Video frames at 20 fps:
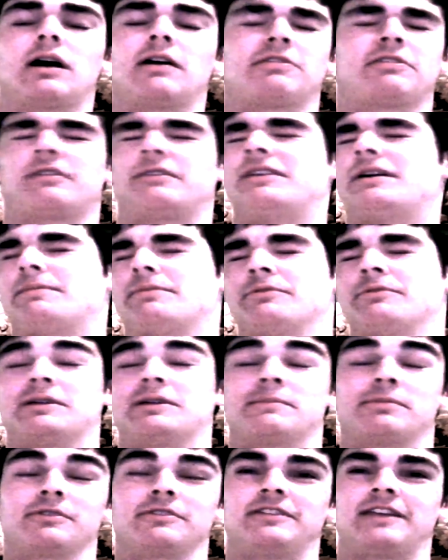sorry, not per
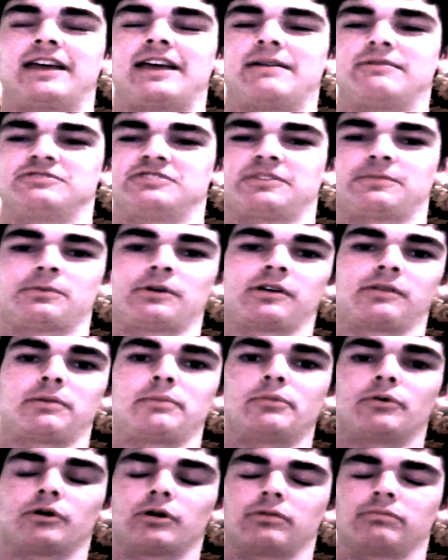per day, which is probably
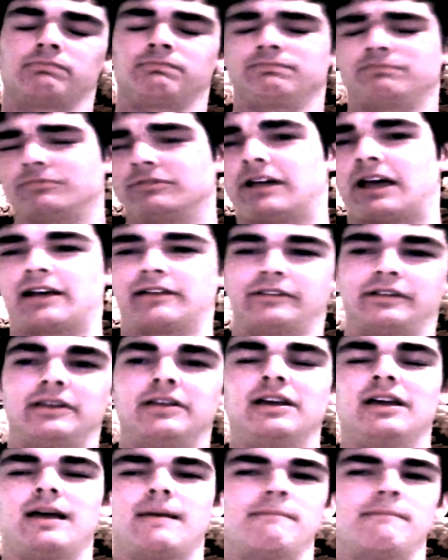more likely.